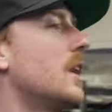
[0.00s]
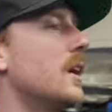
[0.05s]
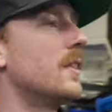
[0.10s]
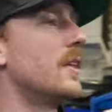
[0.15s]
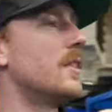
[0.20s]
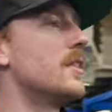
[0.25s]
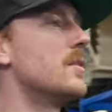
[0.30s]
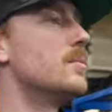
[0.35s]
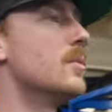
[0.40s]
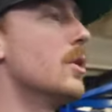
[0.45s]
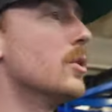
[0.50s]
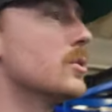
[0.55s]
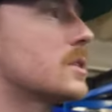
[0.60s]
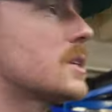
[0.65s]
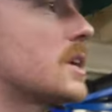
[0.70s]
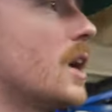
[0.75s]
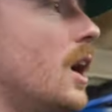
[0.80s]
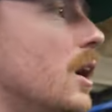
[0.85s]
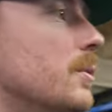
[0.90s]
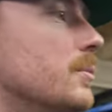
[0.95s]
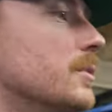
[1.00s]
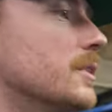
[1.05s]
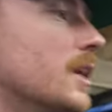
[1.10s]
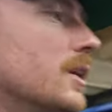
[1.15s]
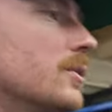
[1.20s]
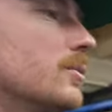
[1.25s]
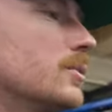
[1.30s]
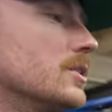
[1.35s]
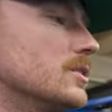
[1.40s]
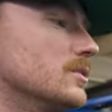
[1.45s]
And then the most common
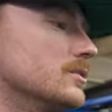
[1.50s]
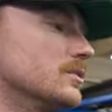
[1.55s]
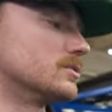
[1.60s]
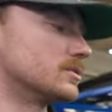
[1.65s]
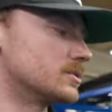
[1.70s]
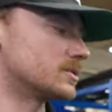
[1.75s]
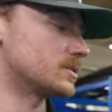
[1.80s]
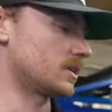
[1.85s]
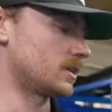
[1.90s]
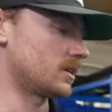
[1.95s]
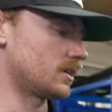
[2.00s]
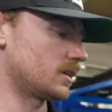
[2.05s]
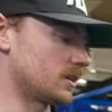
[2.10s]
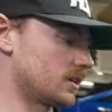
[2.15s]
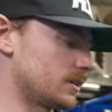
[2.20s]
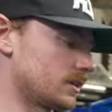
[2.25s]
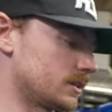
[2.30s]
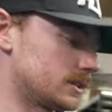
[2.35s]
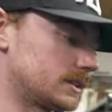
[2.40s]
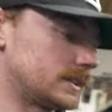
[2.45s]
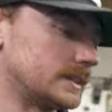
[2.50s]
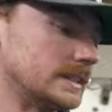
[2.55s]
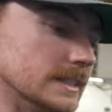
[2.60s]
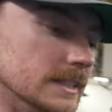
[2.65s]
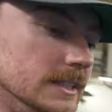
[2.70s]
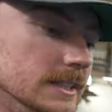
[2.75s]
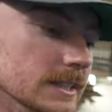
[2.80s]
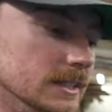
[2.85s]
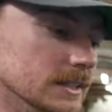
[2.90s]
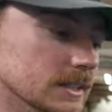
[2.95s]
that we use are,
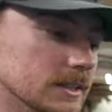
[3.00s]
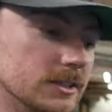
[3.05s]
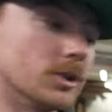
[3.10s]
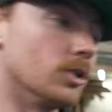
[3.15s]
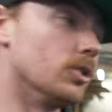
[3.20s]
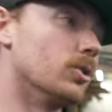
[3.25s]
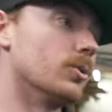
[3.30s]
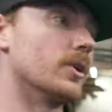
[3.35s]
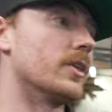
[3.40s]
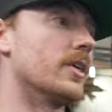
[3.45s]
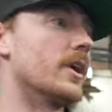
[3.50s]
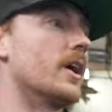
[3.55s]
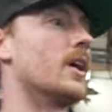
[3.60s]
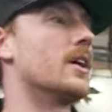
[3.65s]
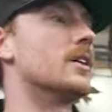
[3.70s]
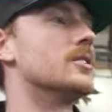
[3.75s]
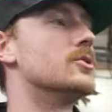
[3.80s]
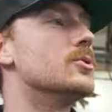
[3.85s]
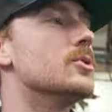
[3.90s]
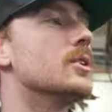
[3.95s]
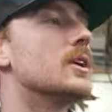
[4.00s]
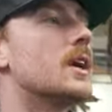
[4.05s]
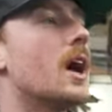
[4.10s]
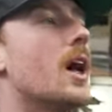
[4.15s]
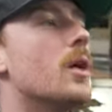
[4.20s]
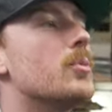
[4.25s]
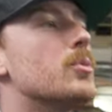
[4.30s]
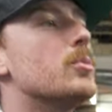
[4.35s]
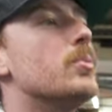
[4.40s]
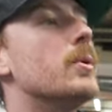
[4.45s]
don't know where they are, dual
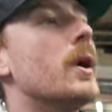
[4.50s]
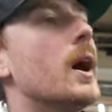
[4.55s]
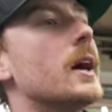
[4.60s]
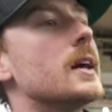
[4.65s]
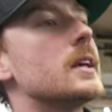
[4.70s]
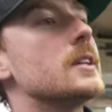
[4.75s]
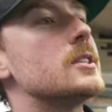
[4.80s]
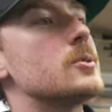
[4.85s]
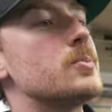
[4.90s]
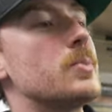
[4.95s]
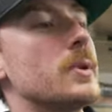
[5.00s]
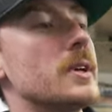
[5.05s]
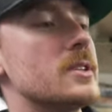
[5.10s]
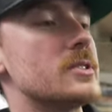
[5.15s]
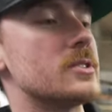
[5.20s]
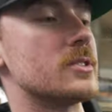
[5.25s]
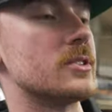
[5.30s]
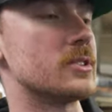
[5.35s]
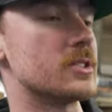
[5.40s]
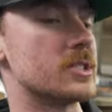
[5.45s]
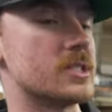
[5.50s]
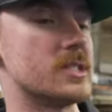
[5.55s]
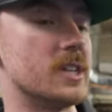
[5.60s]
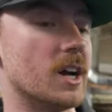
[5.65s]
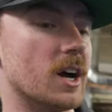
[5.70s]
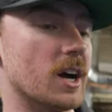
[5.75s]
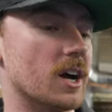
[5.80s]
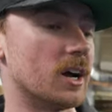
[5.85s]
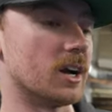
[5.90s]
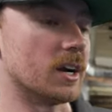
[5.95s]
caliper bracket spacers,
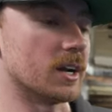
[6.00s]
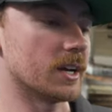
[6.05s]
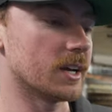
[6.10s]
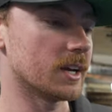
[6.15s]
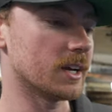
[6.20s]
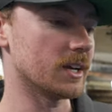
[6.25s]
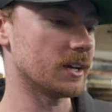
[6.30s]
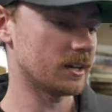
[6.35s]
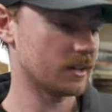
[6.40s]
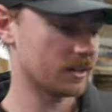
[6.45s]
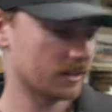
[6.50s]
Doug.